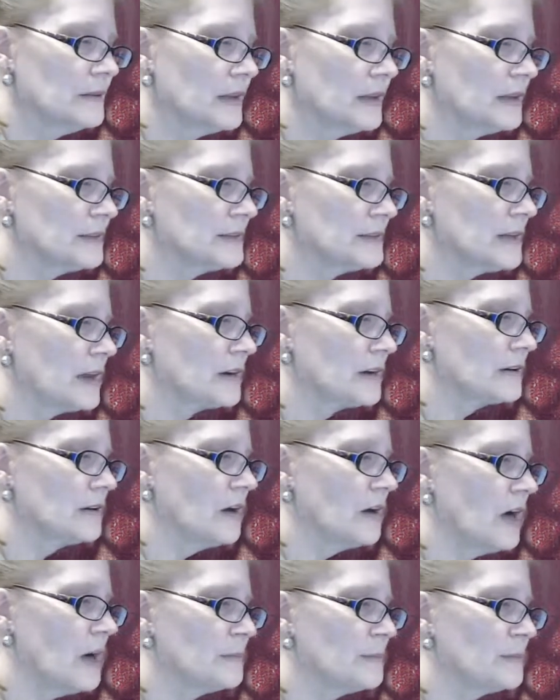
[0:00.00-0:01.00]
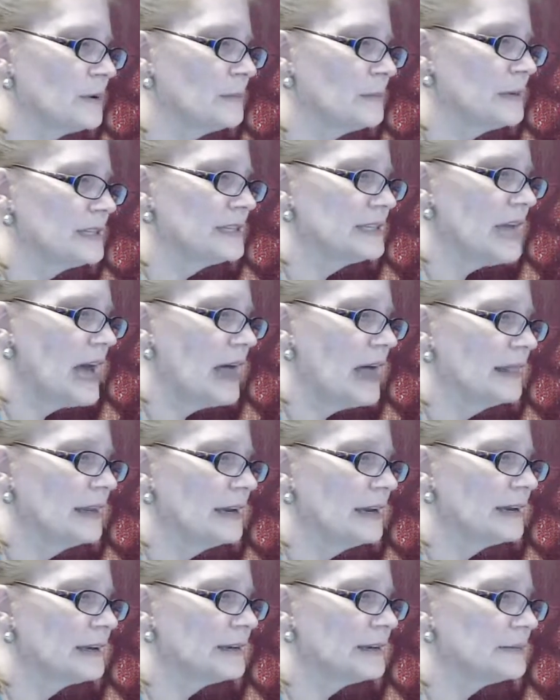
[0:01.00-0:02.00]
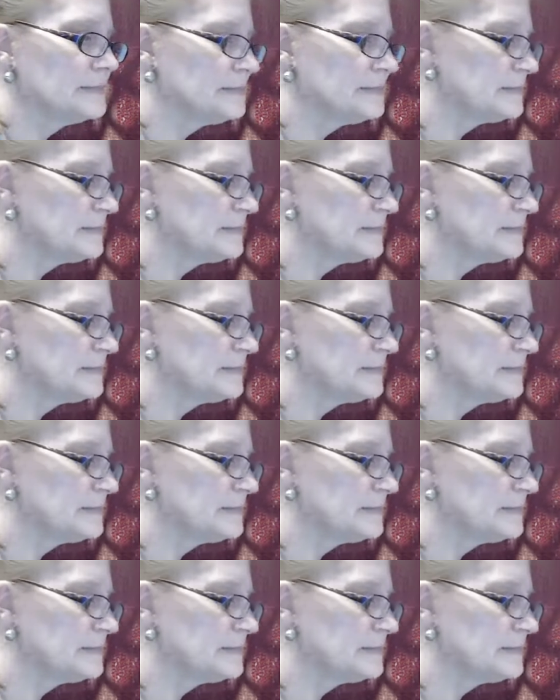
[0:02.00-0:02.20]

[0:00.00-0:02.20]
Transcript: That's that copper metallic.